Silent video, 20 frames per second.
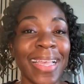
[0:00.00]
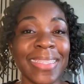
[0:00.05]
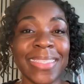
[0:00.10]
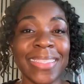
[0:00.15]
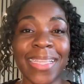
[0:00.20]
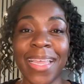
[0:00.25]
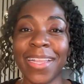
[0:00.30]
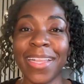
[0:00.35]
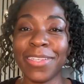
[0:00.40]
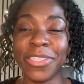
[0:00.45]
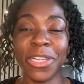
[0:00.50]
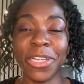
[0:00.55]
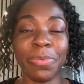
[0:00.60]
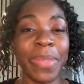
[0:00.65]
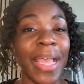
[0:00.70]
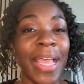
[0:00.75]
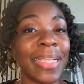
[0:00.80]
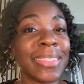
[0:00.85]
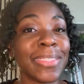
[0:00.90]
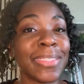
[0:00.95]
I said,
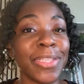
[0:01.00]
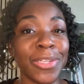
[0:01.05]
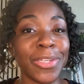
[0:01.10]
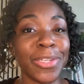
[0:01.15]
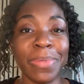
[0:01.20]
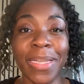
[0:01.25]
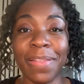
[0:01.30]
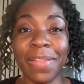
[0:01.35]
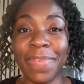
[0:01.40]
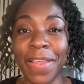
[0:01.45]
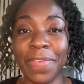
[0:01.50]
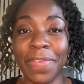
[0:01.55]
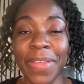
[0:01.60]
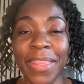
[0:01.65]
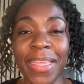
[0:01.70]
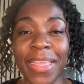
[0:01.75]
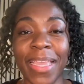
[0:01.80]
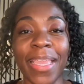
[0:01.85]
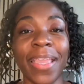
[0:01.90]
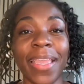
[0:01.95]
Derby has a little bit of
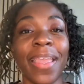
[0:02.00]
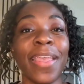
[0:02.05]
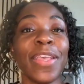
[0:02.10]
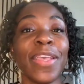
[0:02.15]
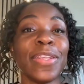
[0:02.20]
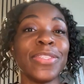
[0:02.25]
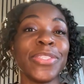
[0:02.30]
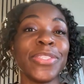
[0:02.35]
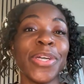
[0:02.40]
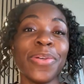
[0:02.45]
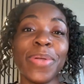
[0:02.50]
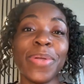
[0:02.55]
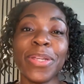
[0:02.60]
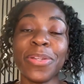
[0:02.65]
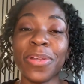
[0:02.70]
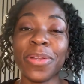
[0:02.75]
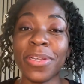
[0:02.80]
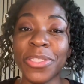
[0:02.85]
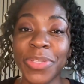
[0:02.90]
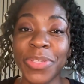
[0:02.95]
everything. So
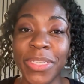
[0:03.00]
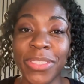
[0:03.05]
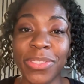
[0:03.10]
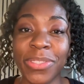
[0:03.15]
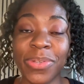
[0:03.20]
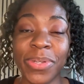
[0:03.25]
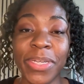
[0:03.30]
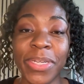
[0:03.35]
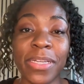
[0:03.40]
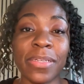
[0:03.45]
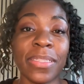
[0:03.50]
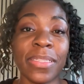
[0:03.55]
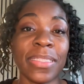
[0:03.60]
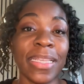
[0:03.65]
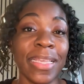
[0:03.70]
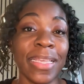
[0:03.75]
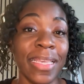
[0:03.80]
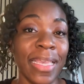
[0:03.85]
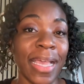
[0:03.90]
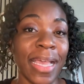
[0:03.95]
grocery
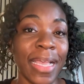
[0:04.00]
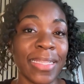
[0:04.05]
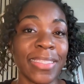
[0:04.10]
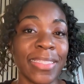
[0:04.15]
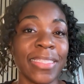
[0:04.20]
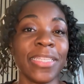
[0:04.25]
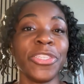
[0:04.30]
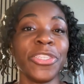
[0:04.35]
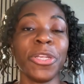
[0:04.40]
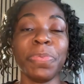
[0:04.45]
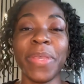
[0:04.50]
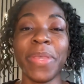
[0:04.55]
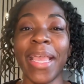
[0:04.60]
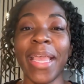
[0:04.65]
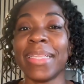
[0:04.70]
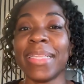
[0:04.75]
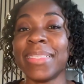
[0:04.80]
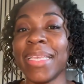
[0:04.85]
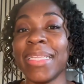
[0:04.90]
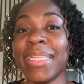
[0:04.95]
stores, yes, Derby
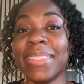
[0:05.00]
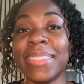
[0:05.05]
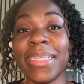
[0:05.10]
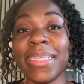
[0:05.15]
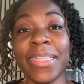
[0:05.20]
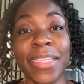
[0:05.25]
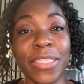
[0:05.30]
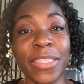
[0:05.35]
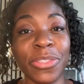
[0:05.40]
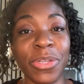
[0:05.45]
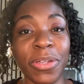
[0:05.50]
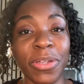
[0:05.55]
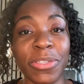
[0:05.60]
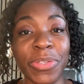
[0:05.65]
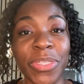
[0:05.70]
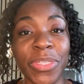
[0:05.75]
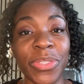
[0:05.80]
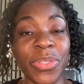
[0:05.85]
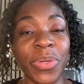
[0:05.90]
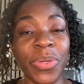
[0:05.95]
has a Dillon's
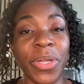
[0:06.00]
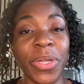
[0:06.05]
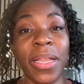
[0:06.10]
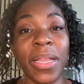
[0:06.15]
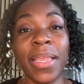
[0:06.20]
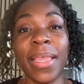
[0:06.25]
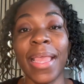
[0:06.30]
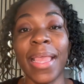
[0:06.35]
grocery store